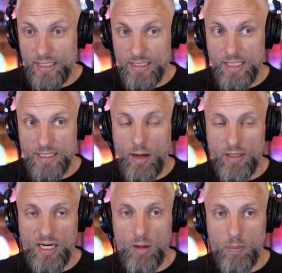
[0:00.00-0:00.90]
this discount
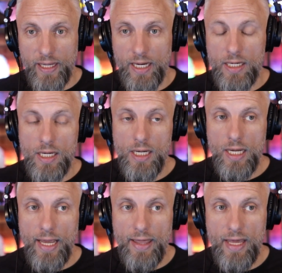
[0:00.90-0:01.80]
dental plan.
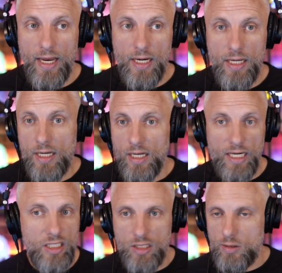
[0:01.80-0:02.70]
And then
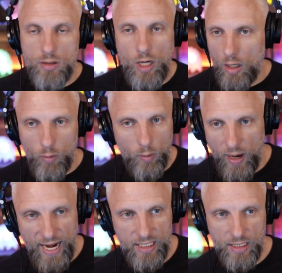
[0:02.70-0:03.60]
let's just talk real
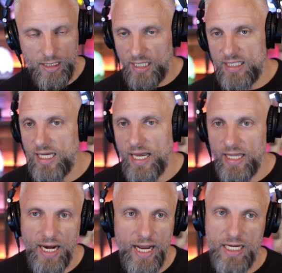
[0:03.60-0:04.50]
practically. Let's say
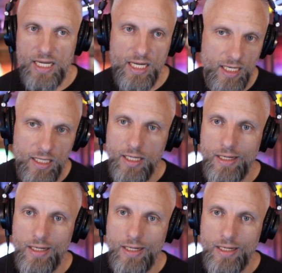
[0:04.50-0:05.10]
that I need